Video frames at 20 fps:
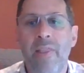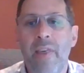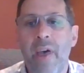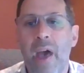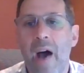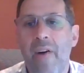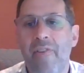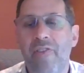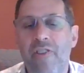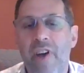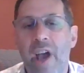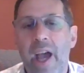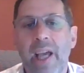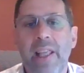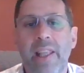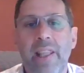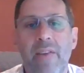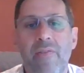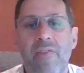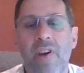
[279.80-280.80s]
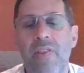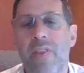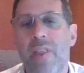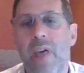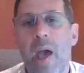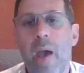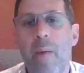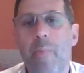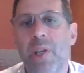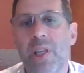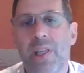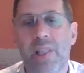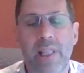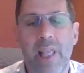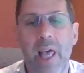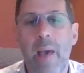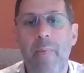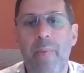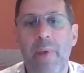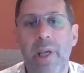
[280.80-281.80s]
affective and the
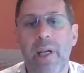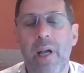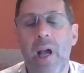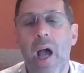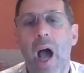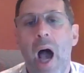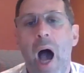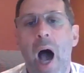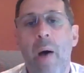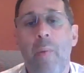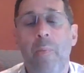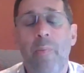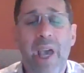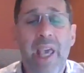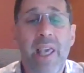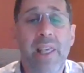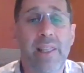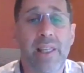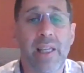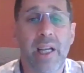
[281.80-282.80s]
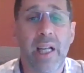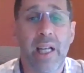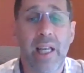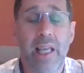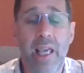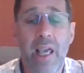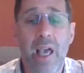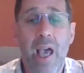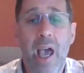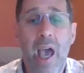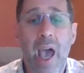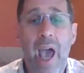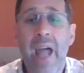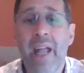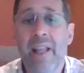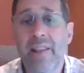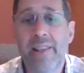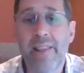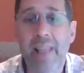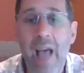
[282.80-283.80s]
epistemic are basically
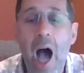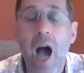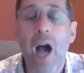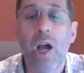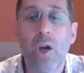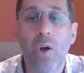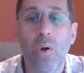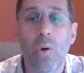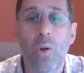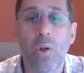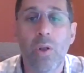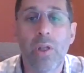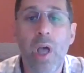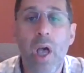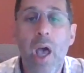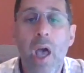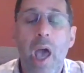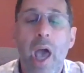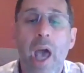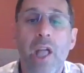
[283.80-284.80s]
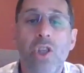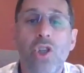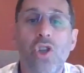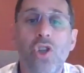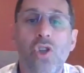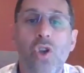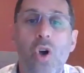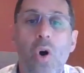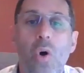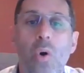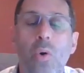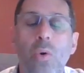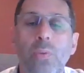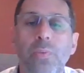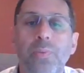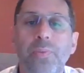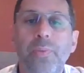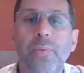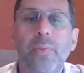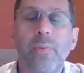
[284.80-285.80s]
entangled, and
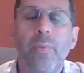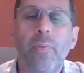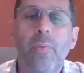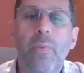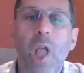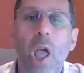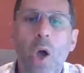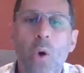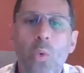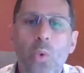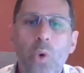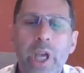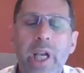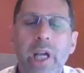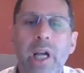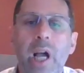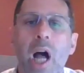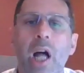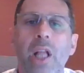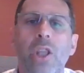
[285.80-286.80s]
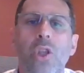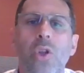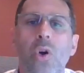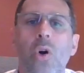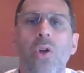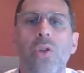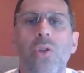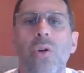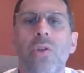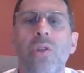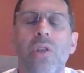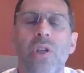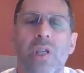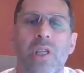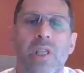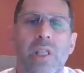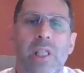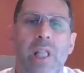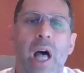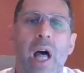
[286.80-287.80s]
so we cannot
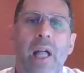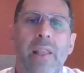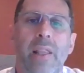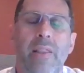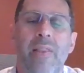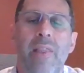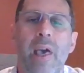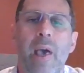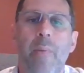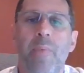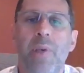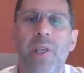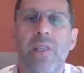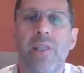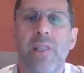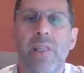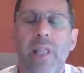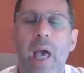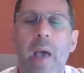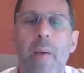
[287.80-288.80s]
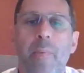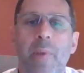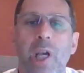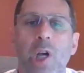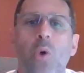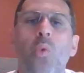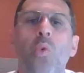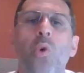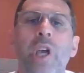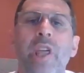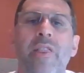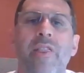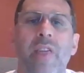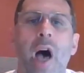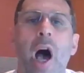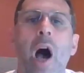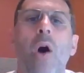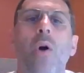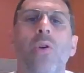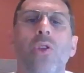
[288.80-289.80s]
understand the epistemic
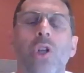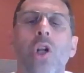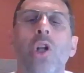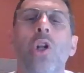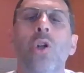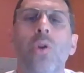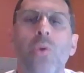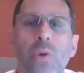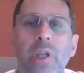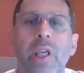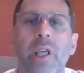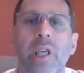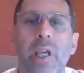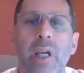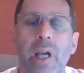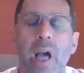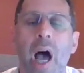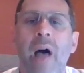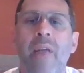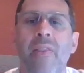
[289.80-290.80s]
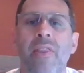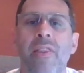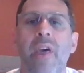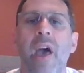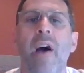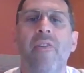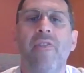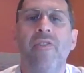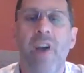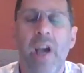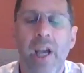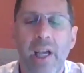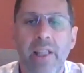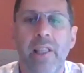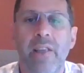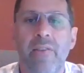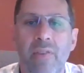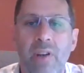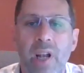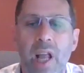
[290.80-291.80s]
without looking at the
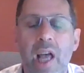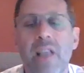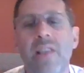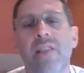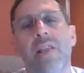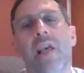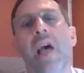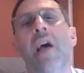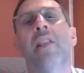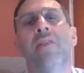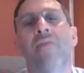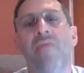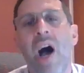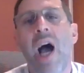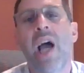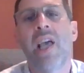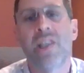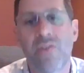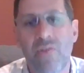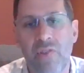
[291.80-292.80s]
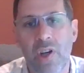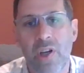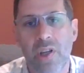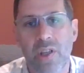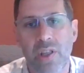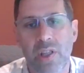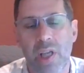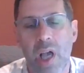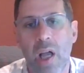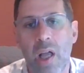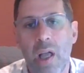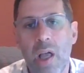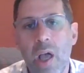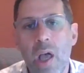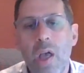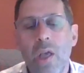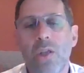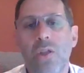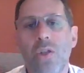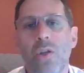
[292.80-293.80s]
affective lens, and vice versa.
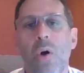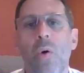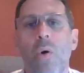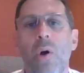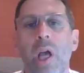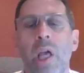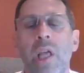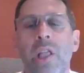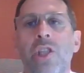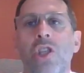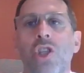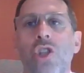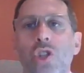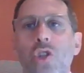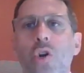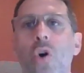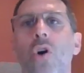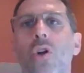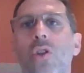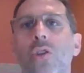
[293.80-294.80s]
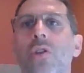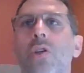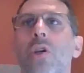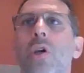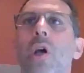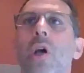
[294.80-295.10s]
So it's not